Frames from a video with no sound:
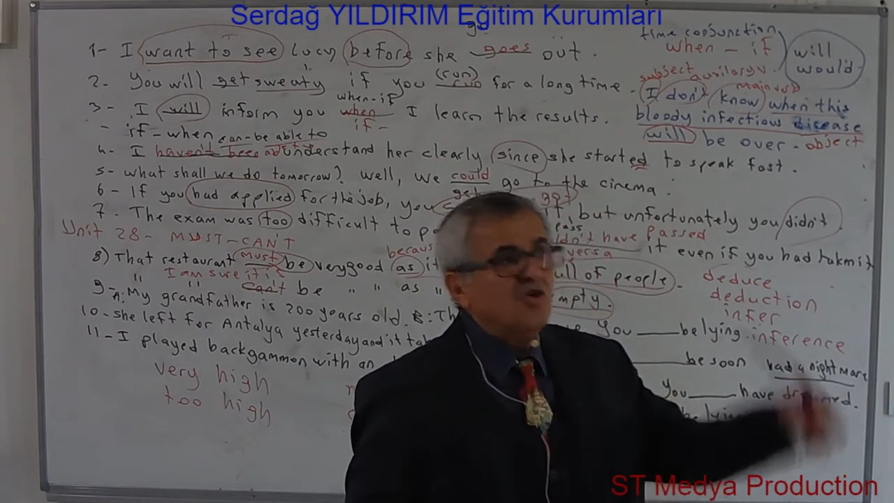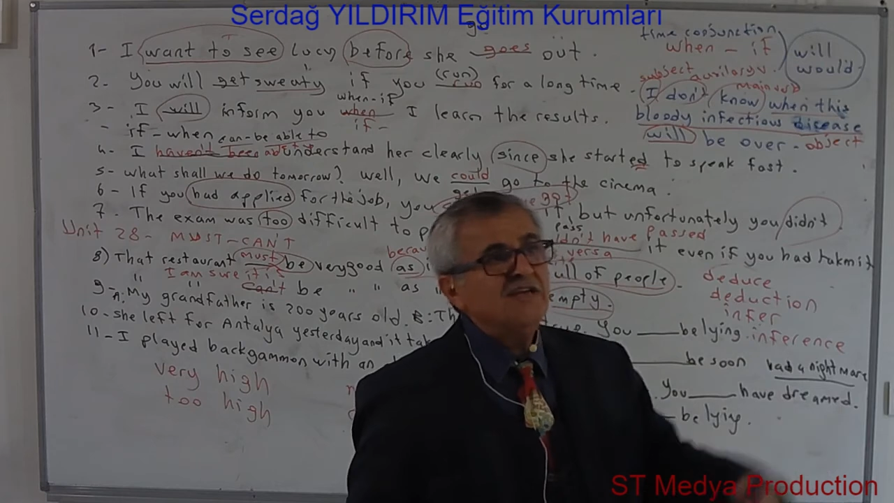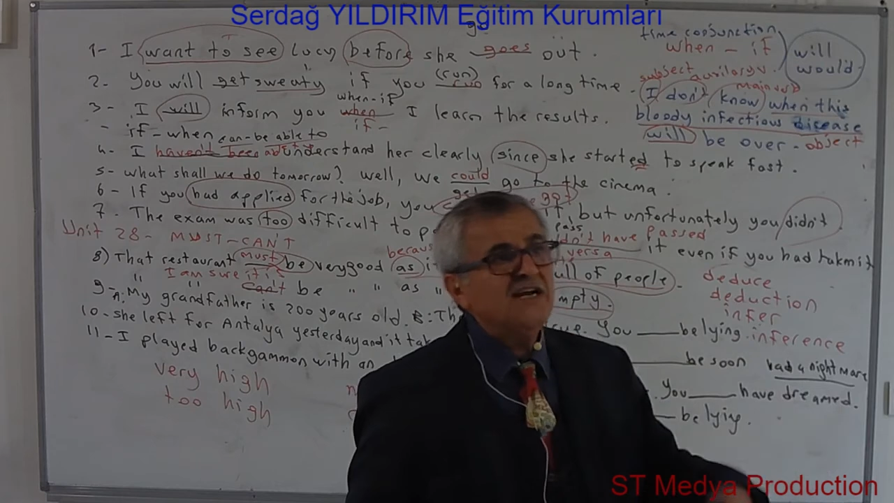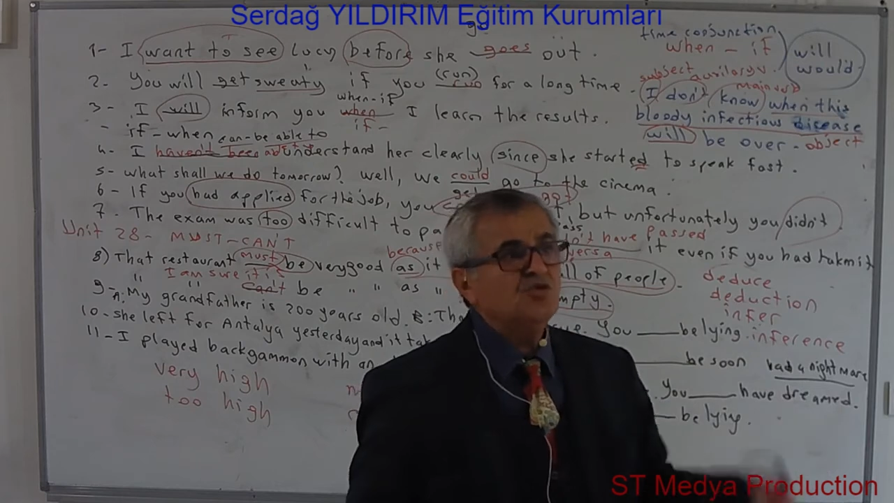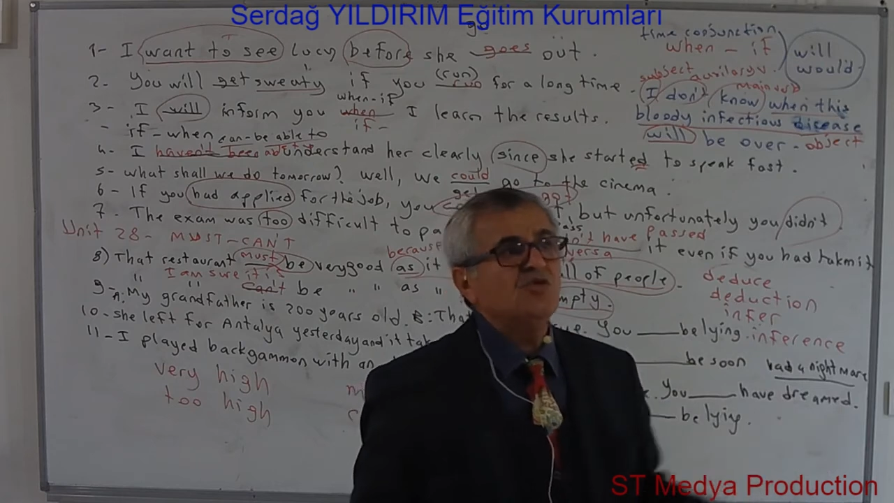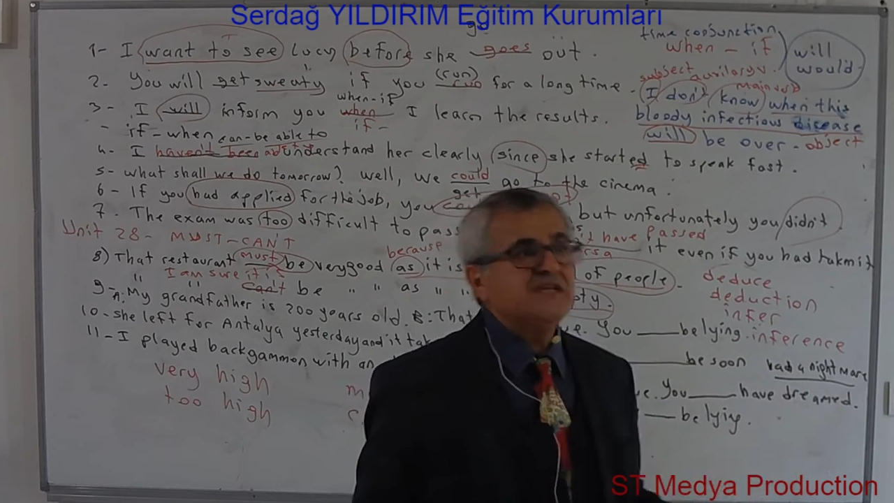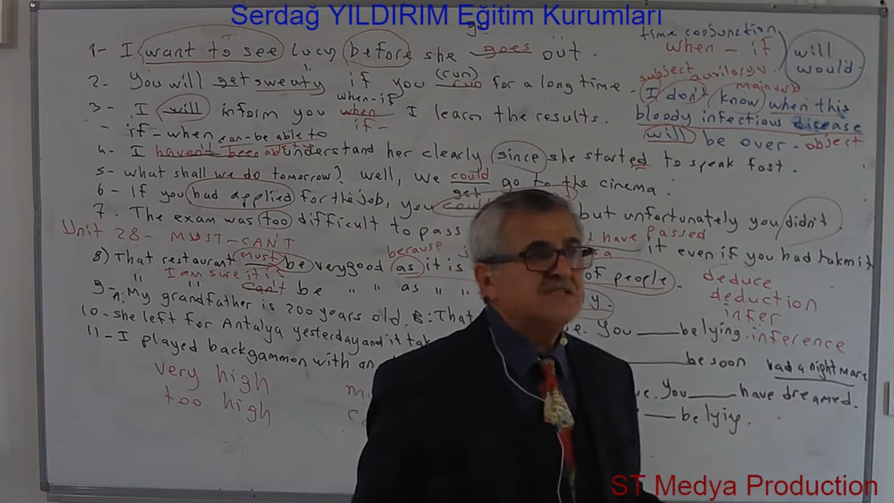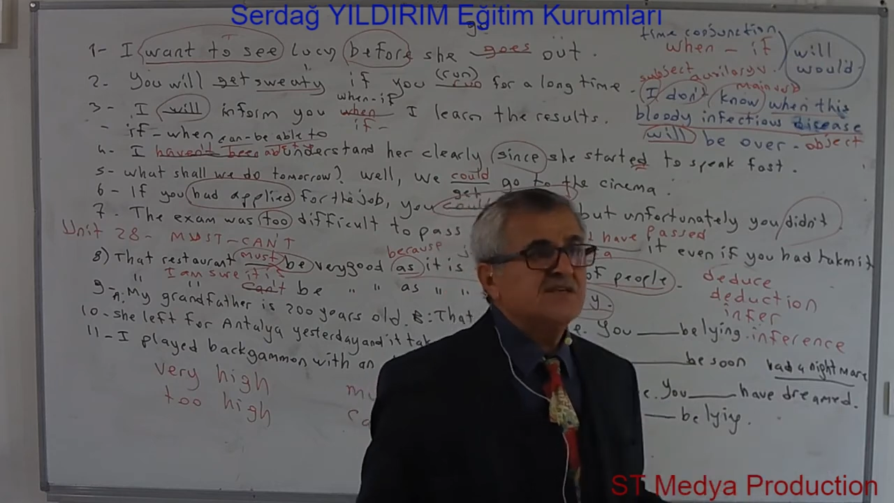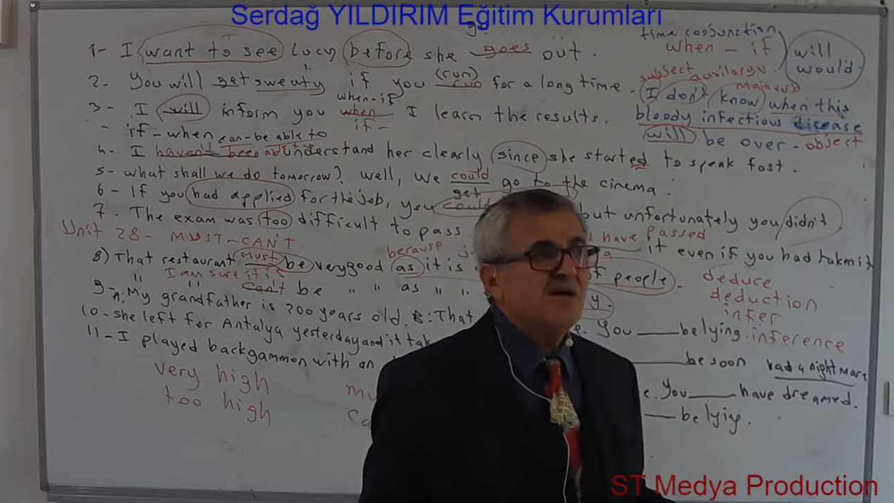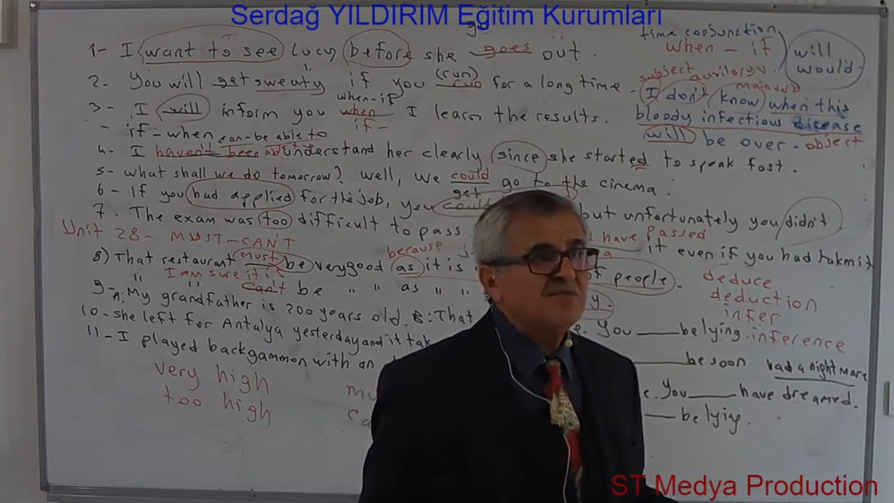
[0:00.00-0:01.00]
there to eat
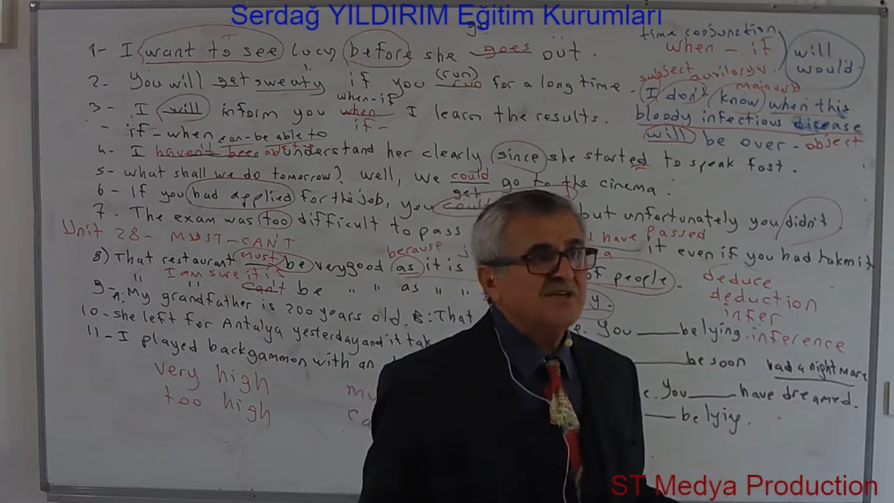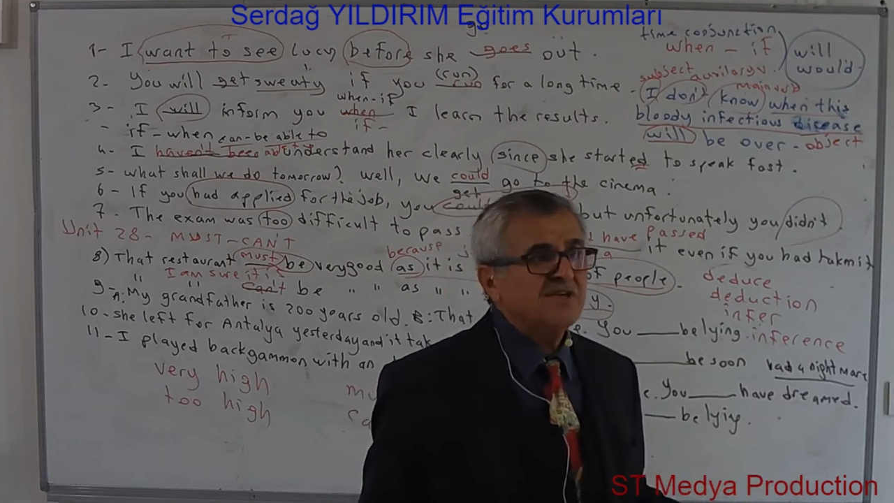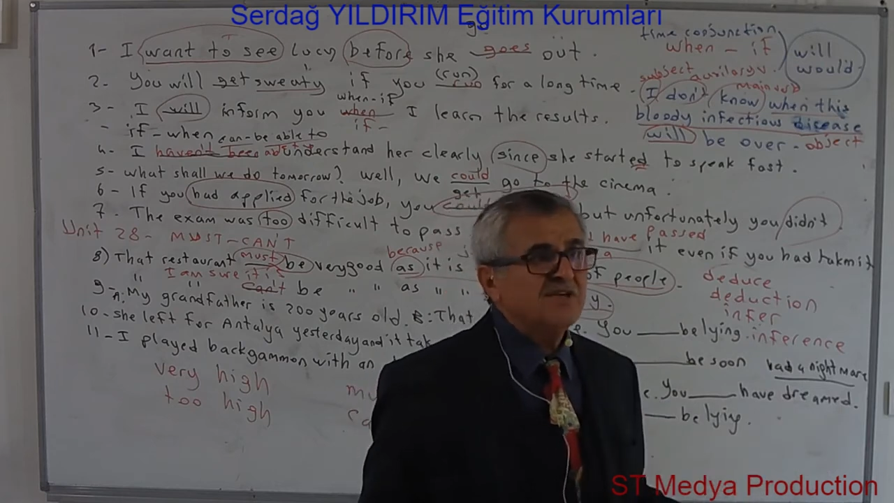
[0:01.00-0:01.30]
something.